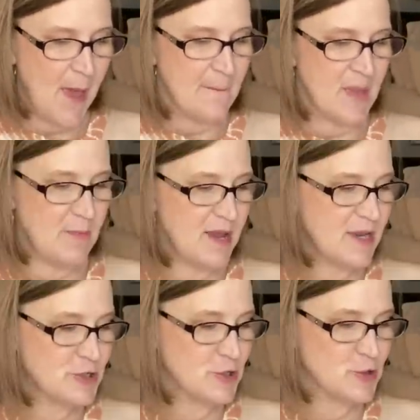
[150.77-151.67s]
Maybe
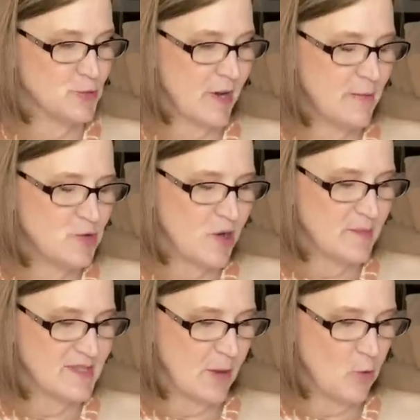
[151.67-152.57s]
it's your dream trip
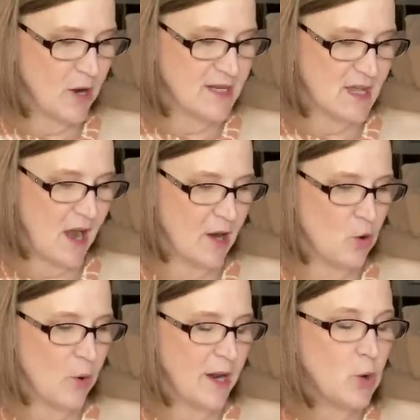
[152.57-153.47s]
somewhere exotic
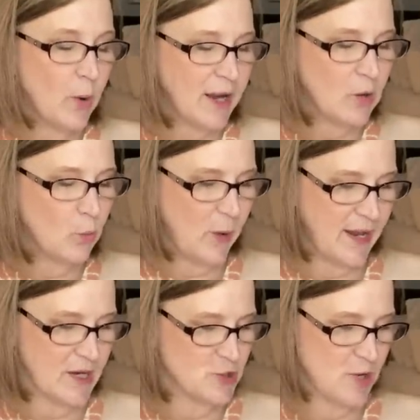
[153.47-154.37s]
or a quick
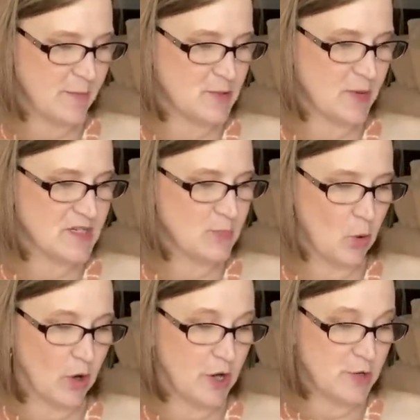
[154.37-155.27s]
weekend trip to
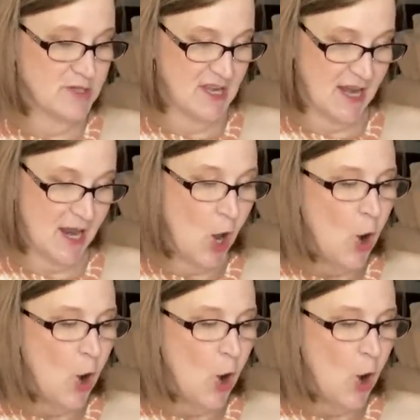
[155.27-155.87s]
explore a new city.